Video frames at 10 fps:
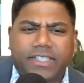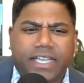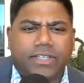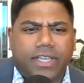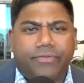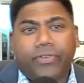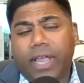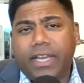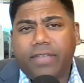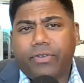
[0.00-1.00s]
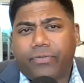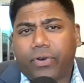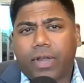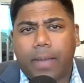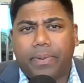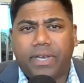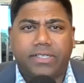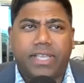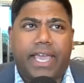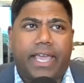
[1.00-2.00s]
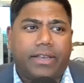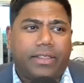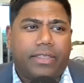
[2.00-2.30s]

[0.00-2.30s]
sounds like and even for companies that